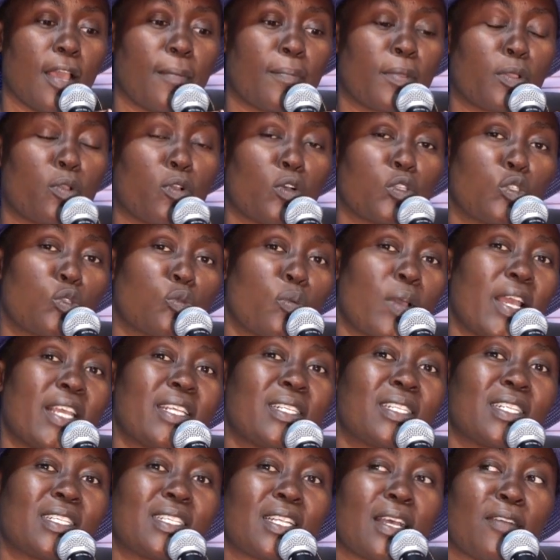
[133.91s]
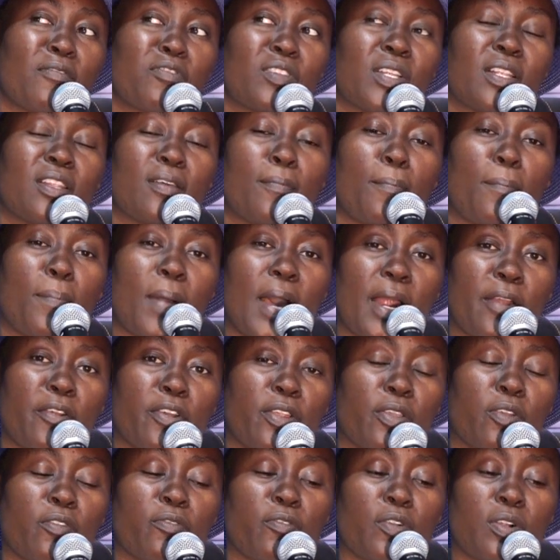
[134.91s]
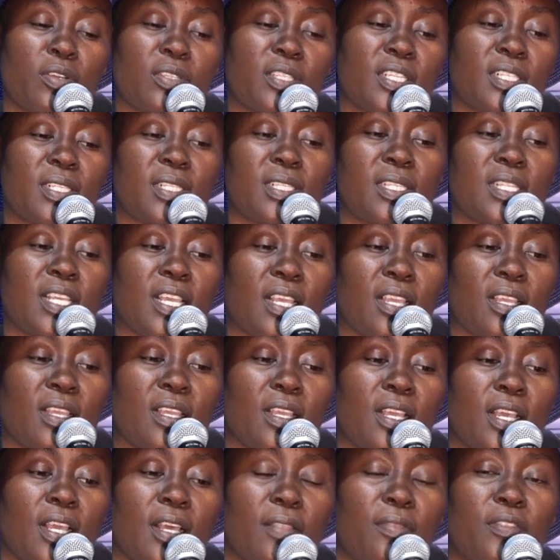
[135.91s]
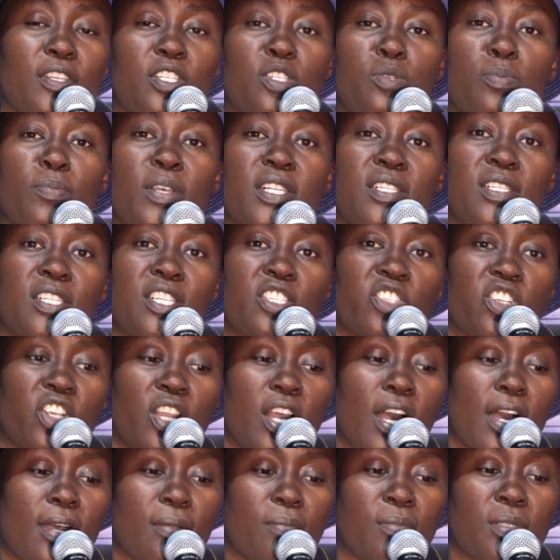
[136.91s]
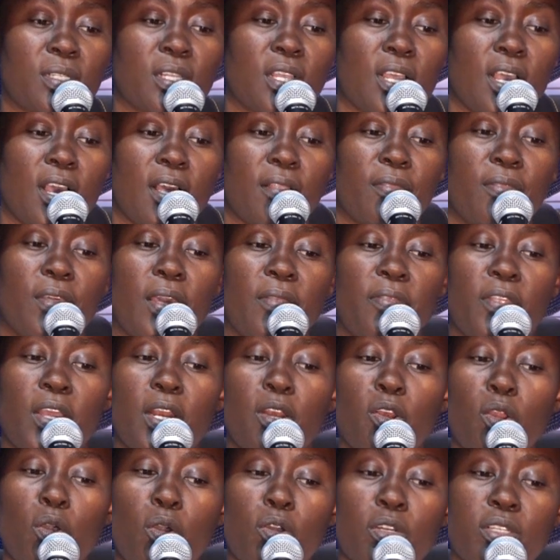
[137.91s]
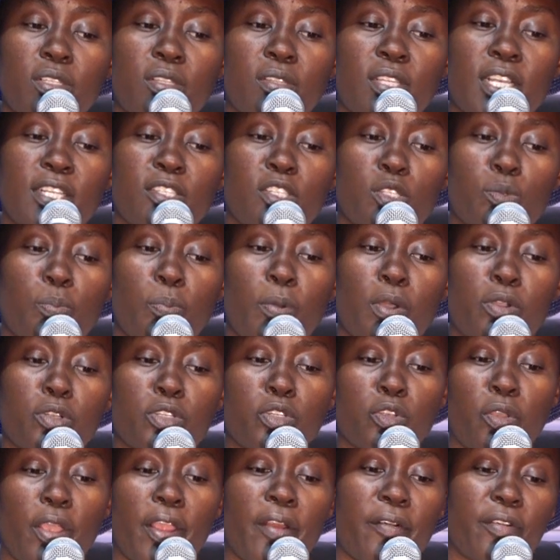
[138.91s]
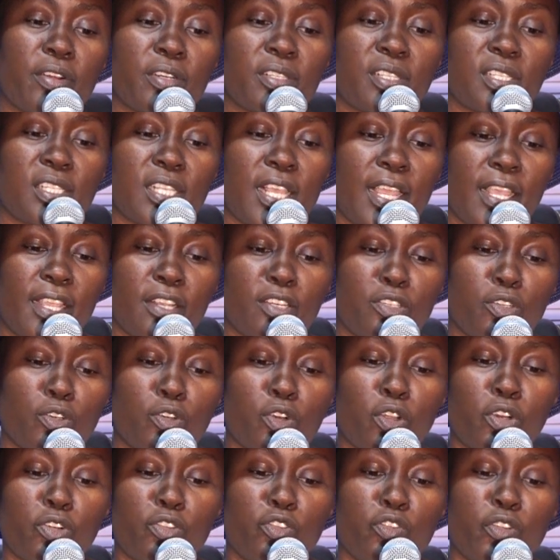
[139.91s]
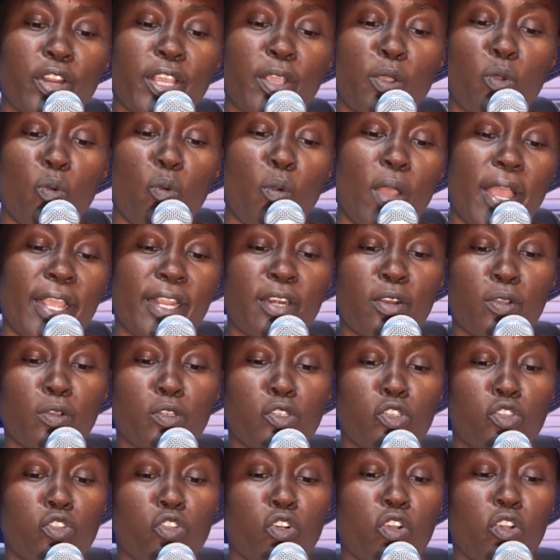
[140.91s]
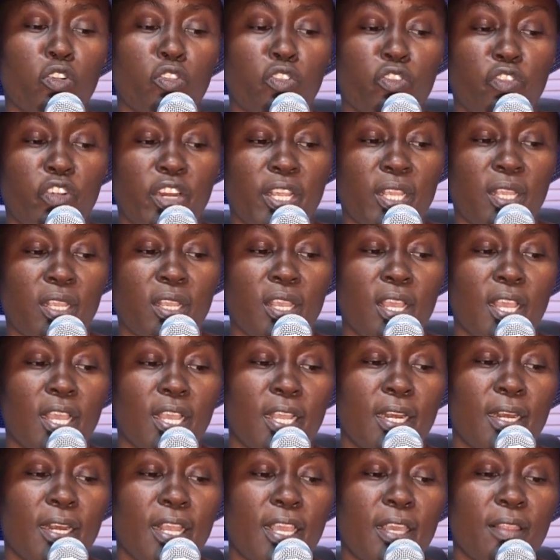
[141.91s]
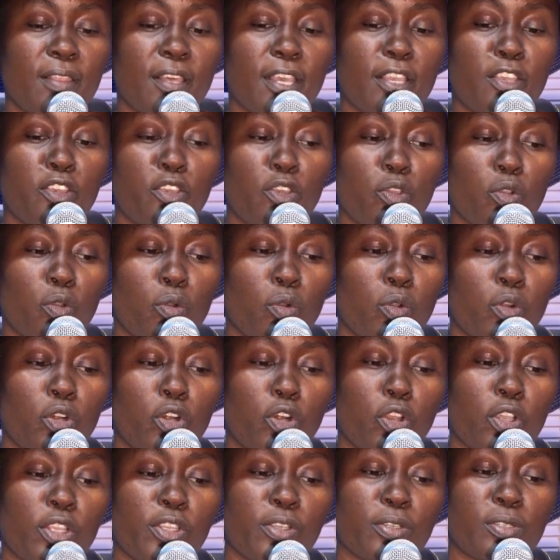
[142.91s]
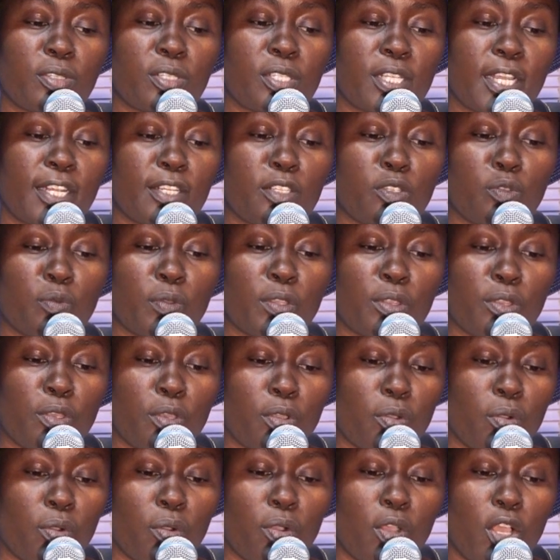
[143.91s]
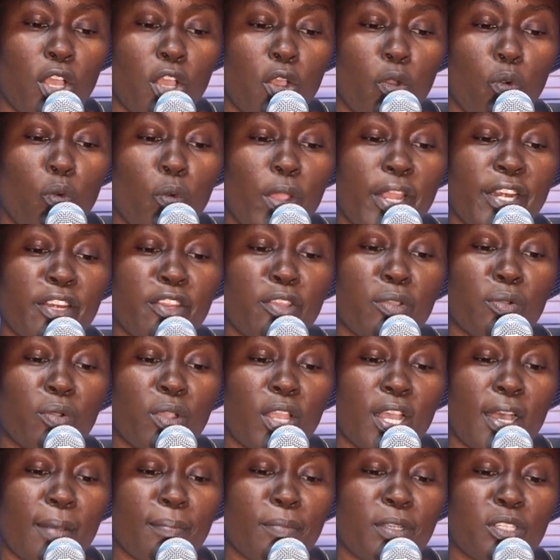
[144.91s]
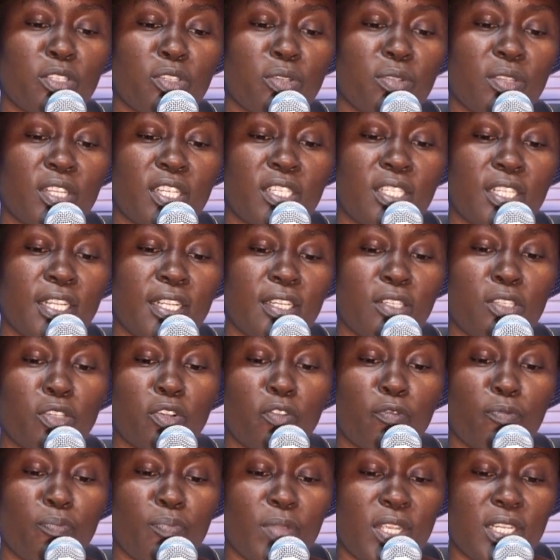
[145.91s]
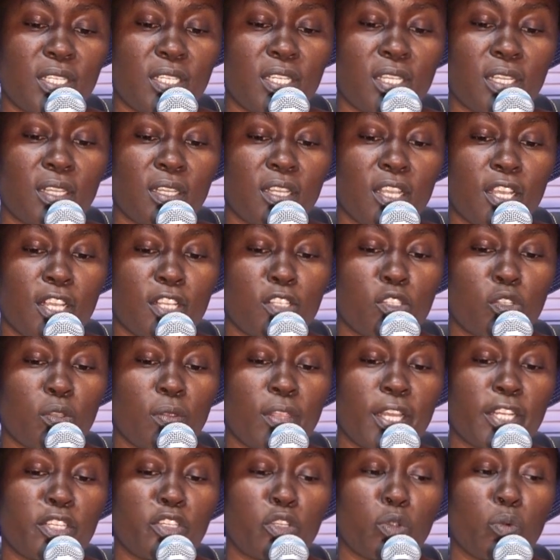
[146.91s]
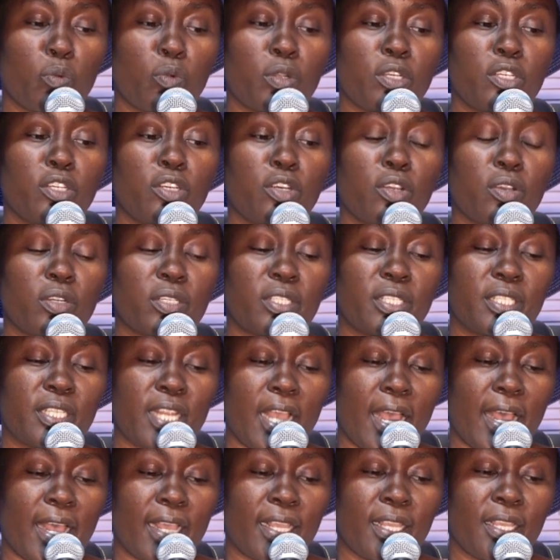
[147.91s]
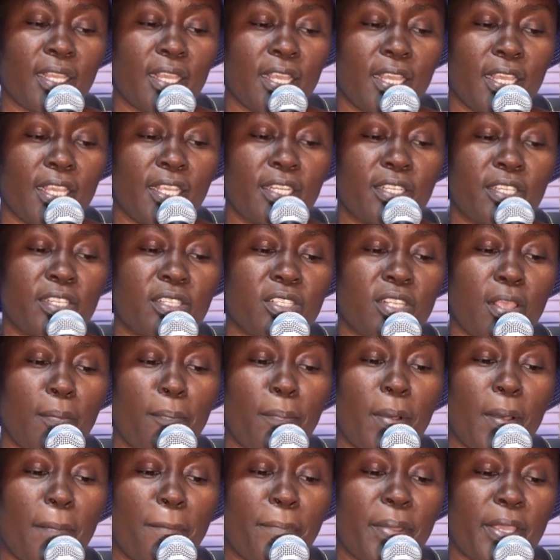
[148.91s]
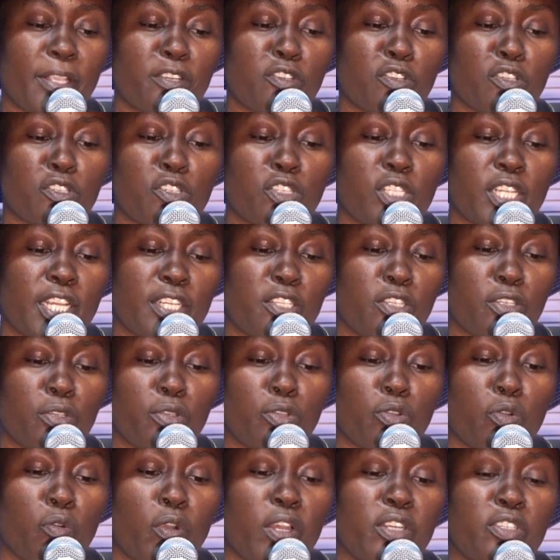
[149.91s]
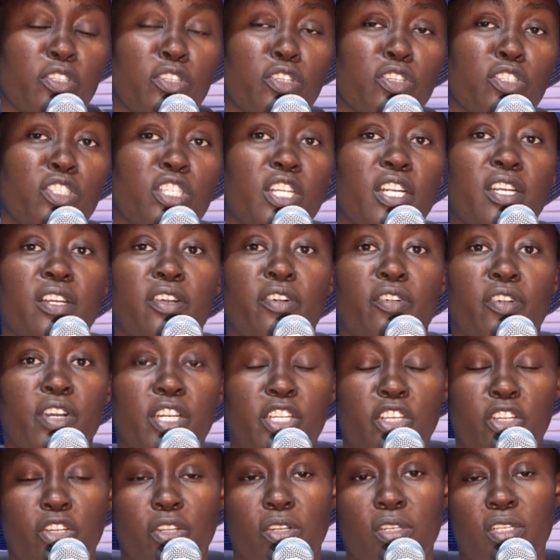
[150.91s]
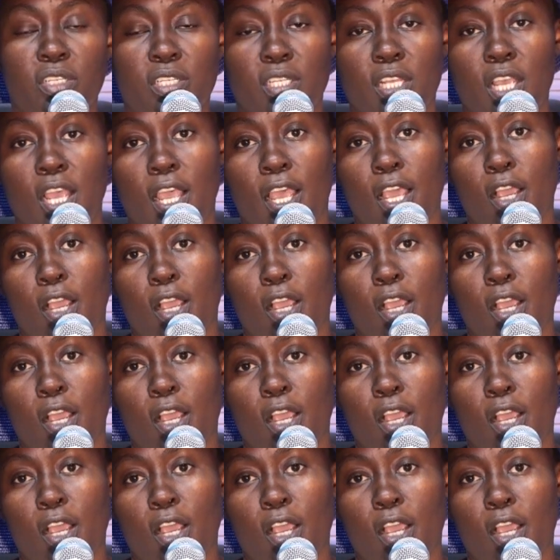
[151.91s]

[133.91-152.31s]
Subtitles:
Because why is it after the burial of all this thing, this message comes that the Lord then spoke to Aaron saying, "Do not drink wine or strong drink, neither you nor your sons with you, when you come into the tent of meeting, so that you will not die. It is a perpetual statute throughout your generations."